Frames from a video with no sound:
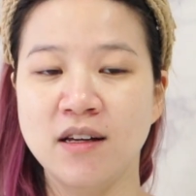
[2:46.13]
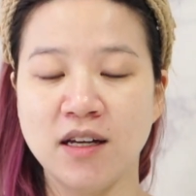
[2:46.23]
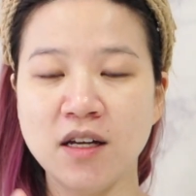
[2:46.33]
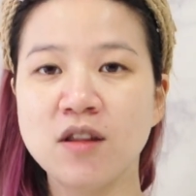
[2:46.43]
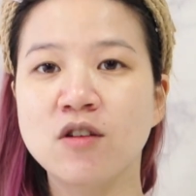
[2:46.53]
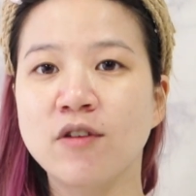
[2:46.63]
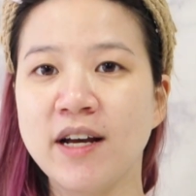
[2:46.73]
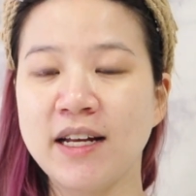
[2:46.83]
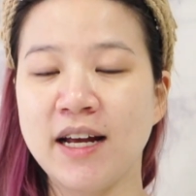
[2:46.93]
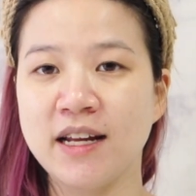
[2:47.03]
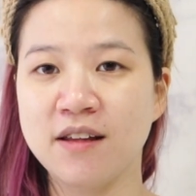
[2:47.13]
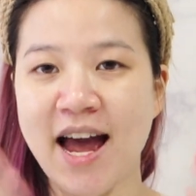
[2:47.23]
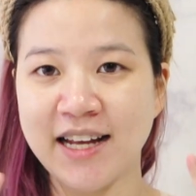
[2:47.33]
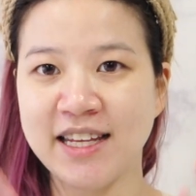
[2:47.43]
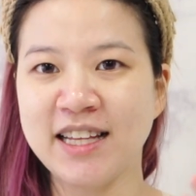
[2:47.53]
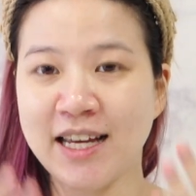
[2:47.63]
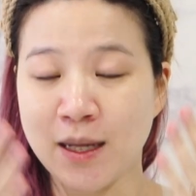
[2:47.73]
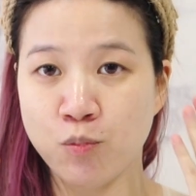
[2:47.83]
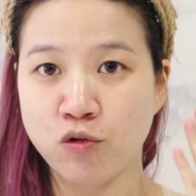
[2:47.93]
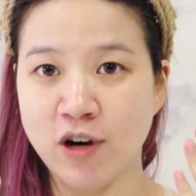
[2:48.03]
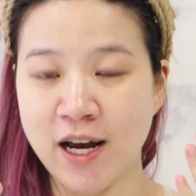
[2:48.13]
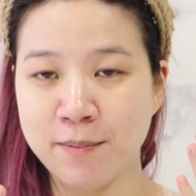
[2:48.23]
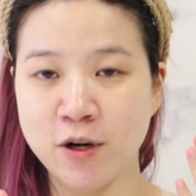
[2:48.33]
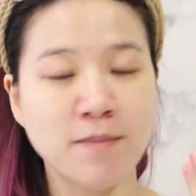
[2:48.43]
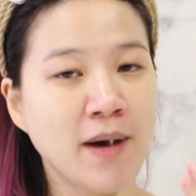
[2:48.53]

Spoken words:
is great at acting like a primer.